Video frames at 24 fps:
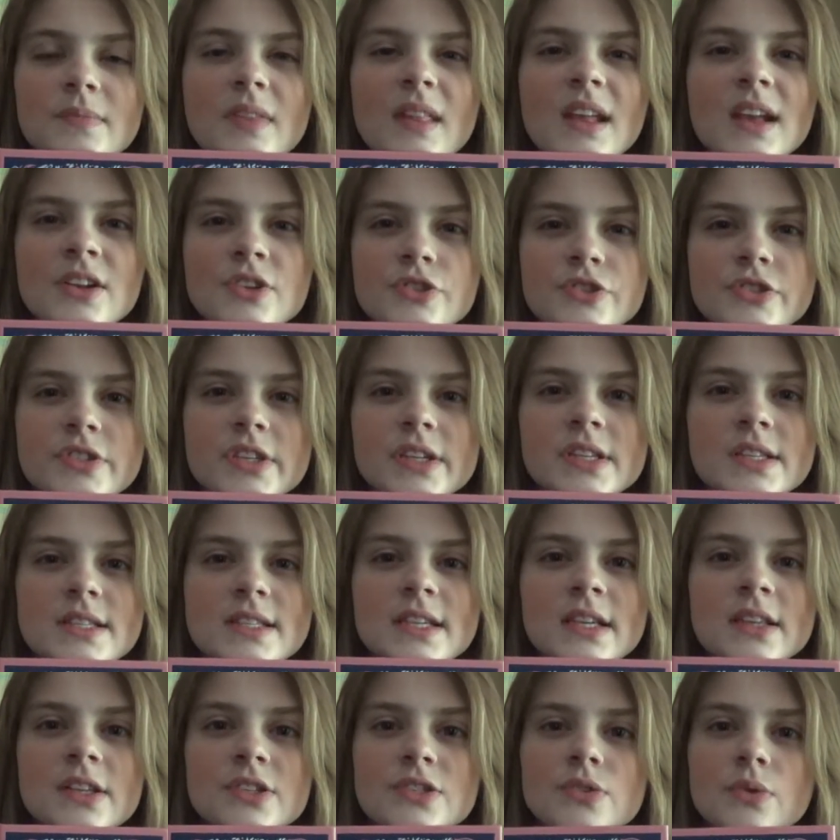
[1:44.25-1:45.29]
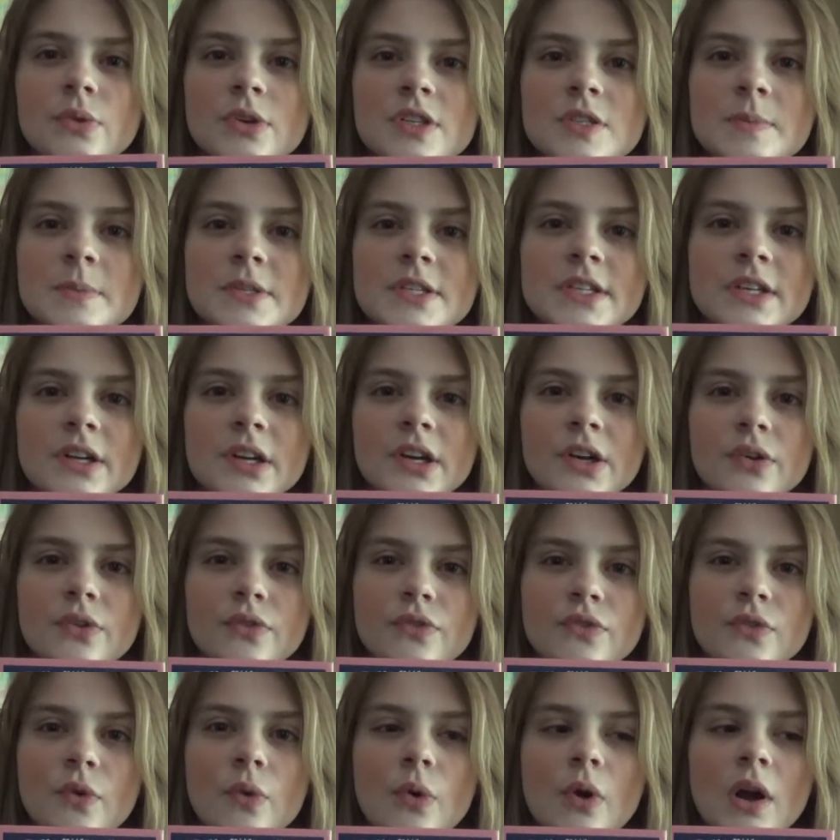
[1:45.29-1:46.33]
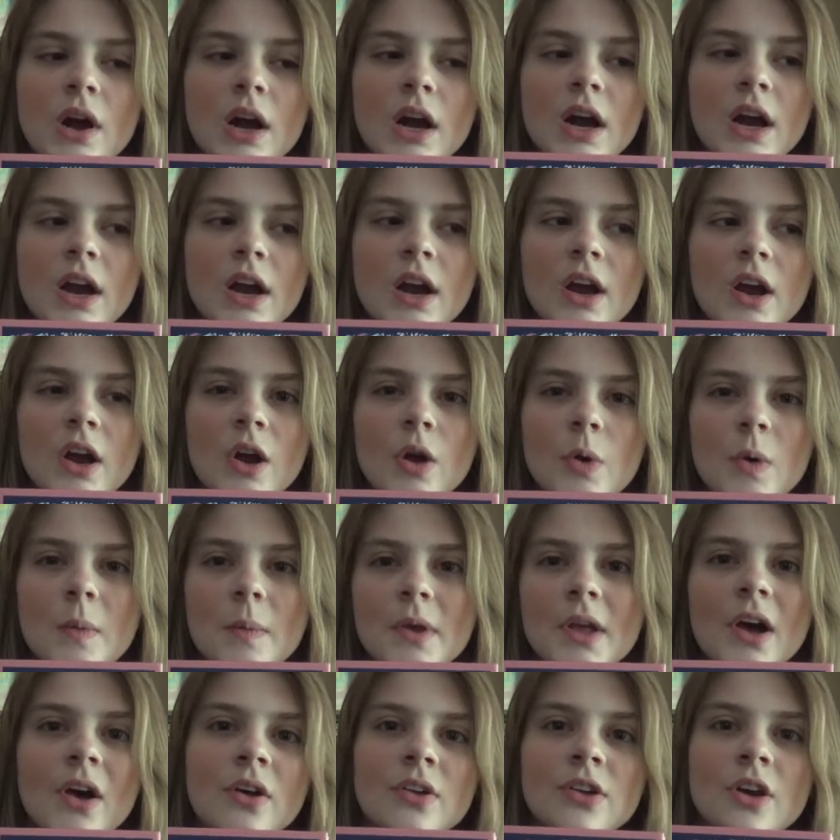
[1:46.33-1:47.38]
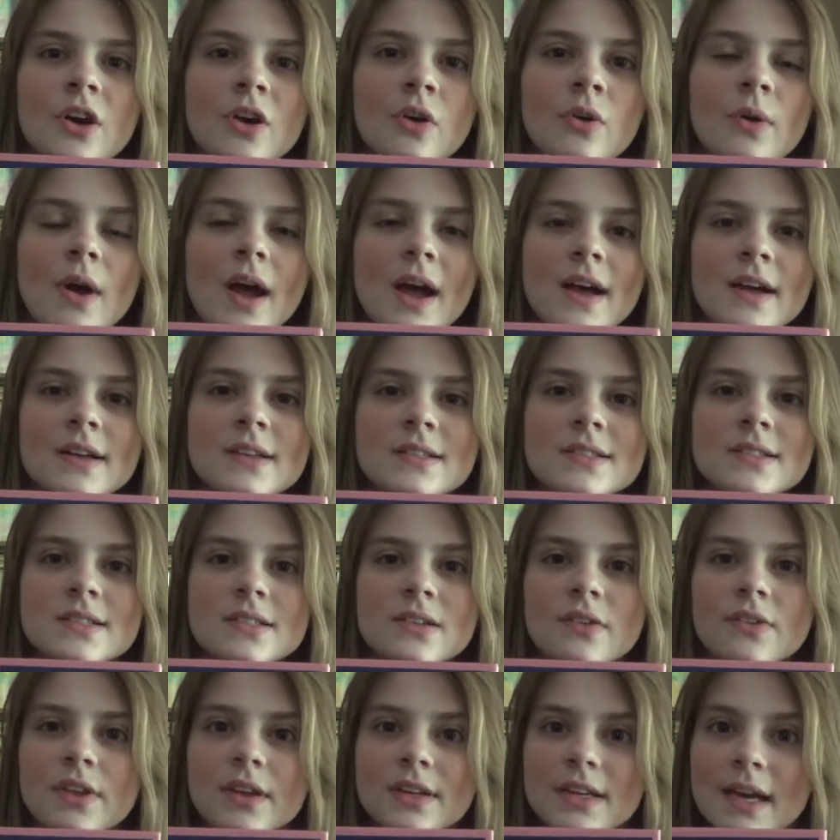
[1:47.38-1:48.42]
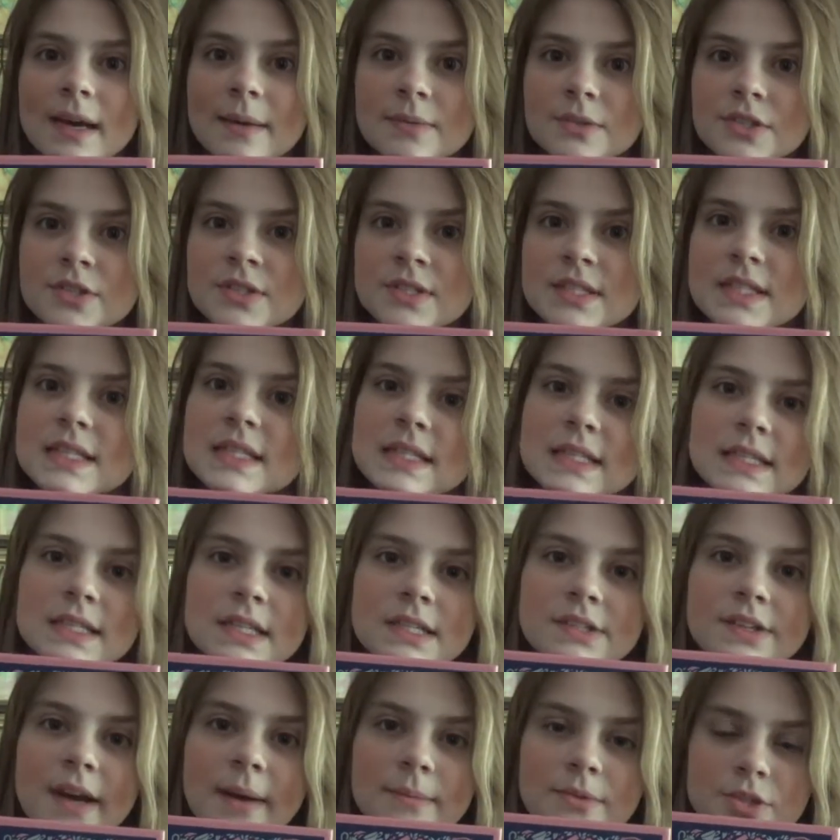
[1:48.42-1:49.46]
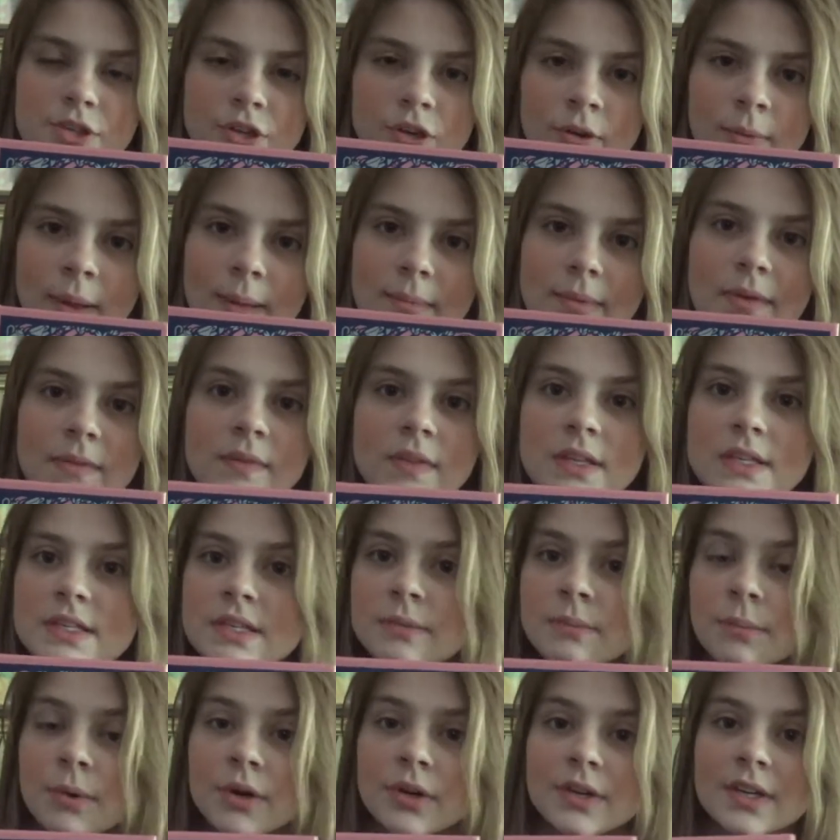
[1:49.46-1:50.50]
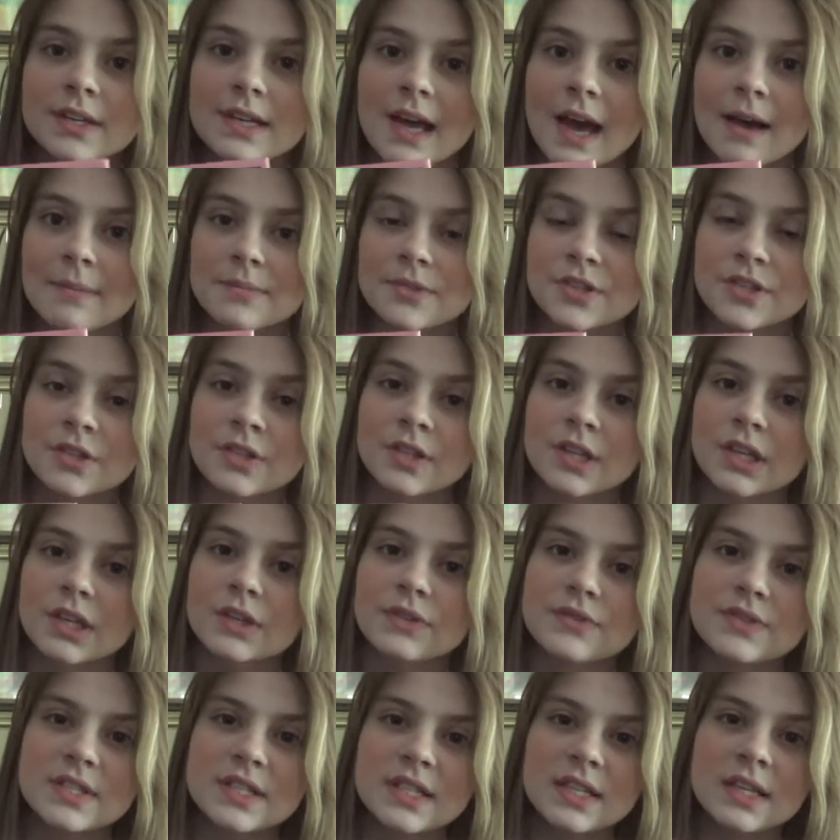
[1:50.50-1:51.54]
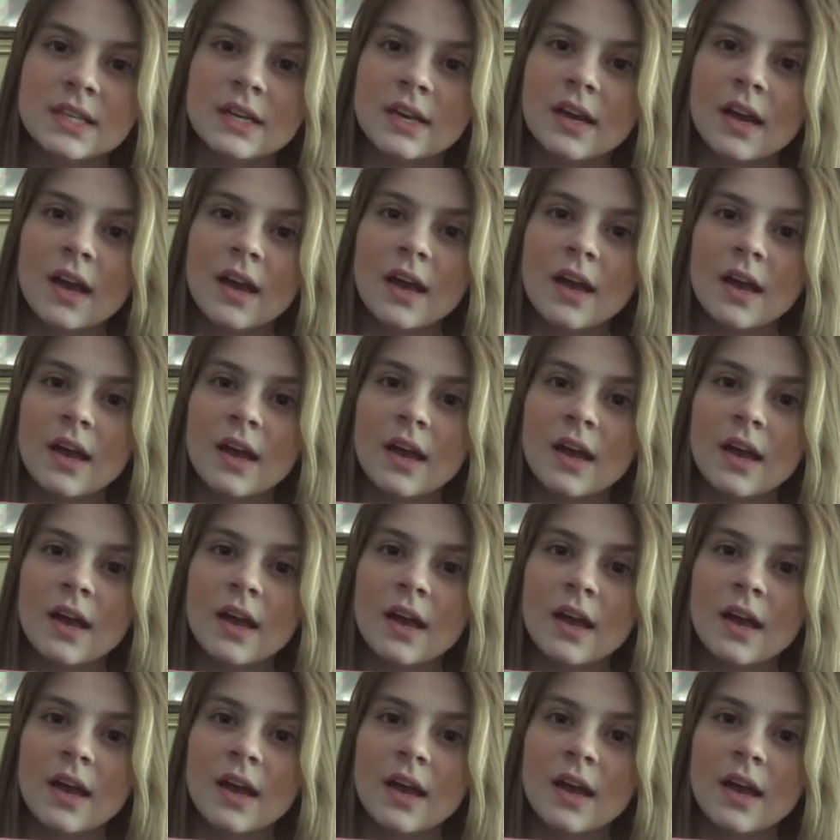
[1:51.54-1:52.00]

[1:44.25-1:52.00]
interested in seeing the source material for what we all know as all the adaptions, the Disney adaptation, or maybe even the Tim Burton adaptation that you've seen.